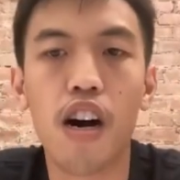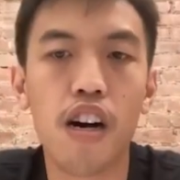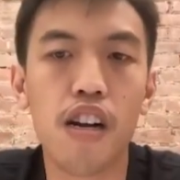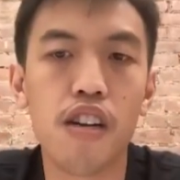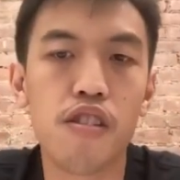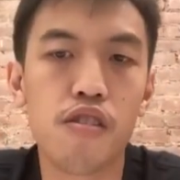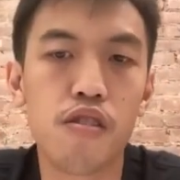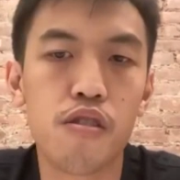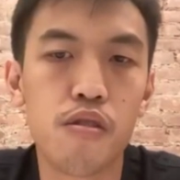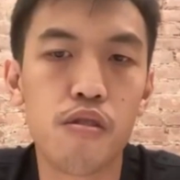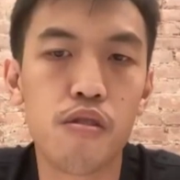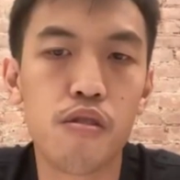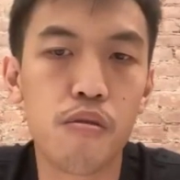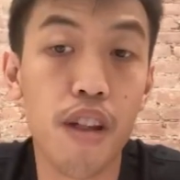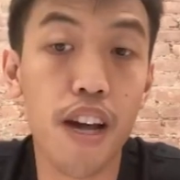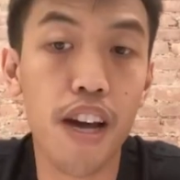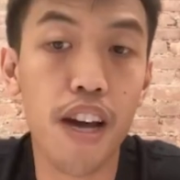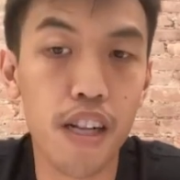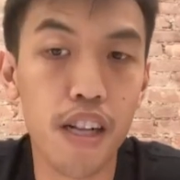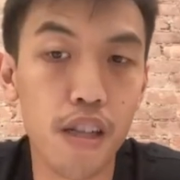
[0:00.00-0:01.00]

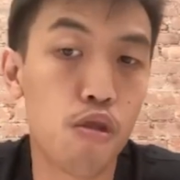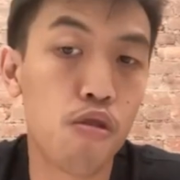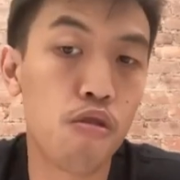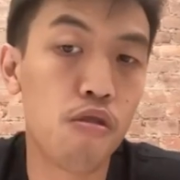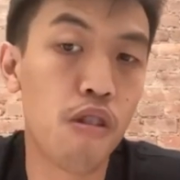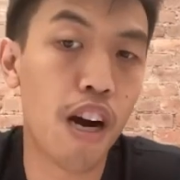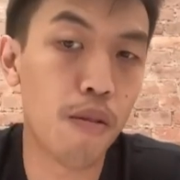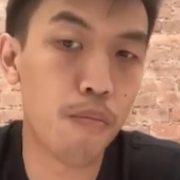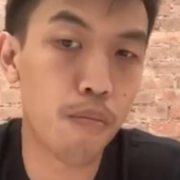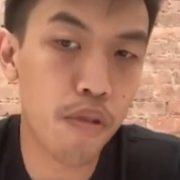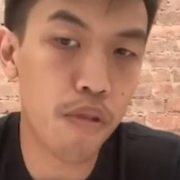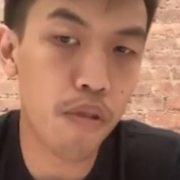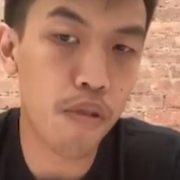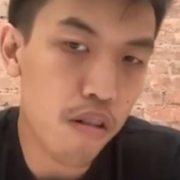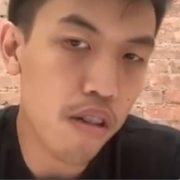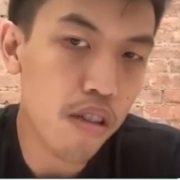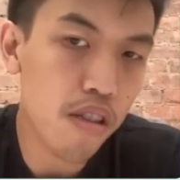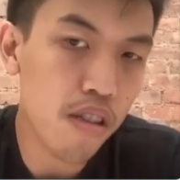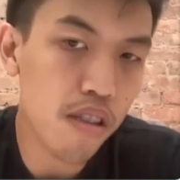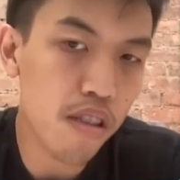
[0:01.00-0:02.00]
onto the L2 output
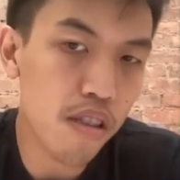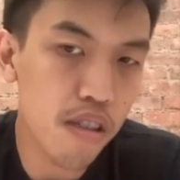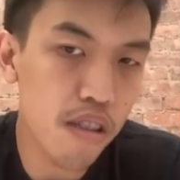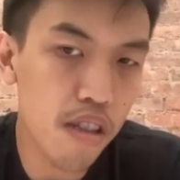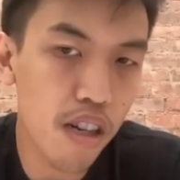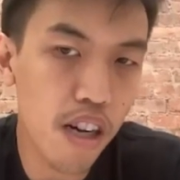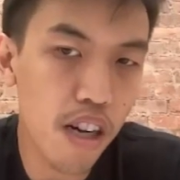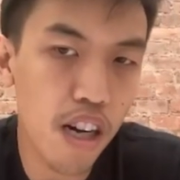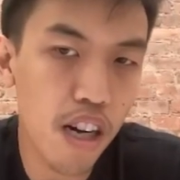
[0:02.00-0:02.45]
oracle